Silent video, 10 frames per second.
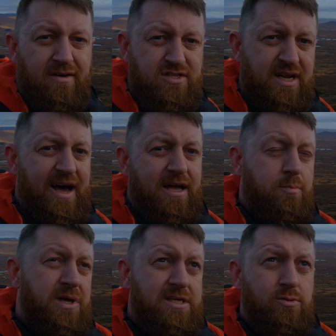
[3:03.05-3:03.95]
I've seen the higher
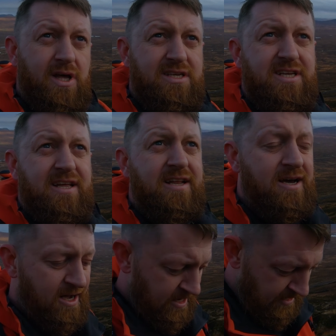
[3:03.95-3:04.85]
peaks with that sitting
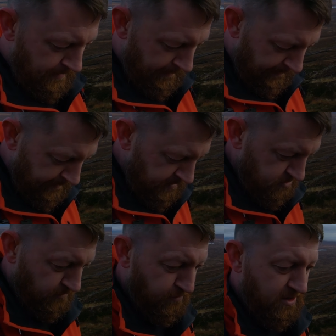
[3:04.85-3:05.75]
there,
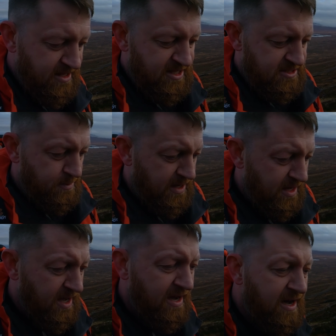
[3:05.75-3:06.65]
so I fully
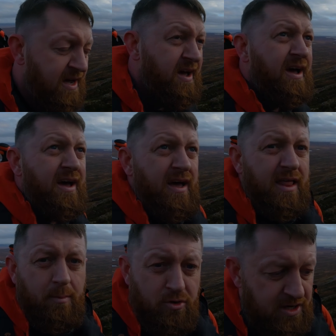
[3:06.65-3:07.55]
anticipate
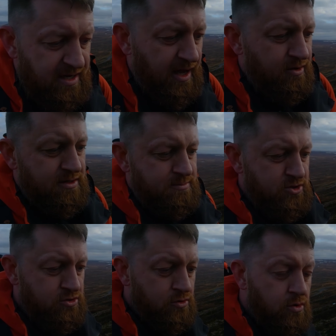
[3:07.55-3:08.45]
I'm going to encounter some
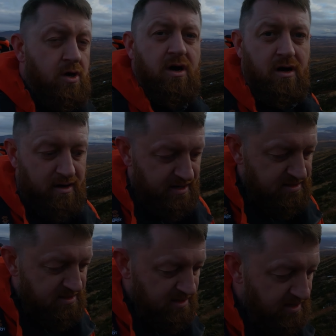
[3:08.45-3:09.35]
snow or
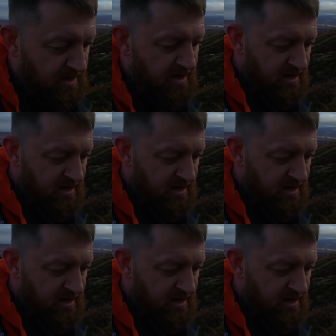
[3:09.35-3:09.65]
ice today.